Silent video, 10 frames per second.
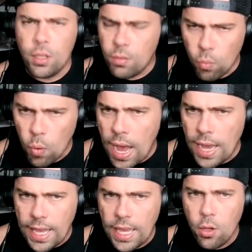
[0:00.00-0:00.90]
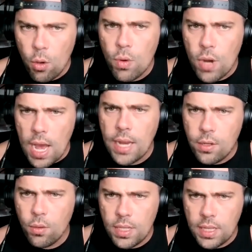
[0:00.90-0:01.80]
Why can you not
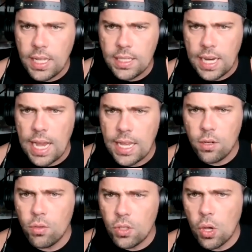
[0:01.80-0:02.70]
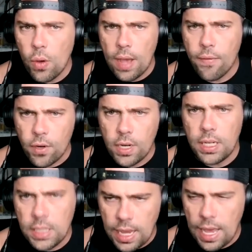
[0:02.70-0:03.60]
do the things that I can do so
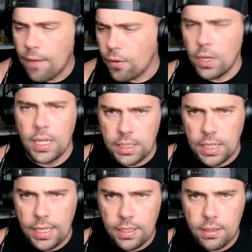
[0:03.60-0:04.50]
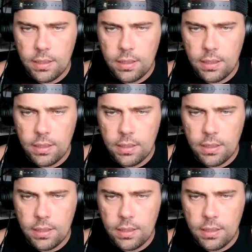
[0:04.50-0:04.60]
effortlessly?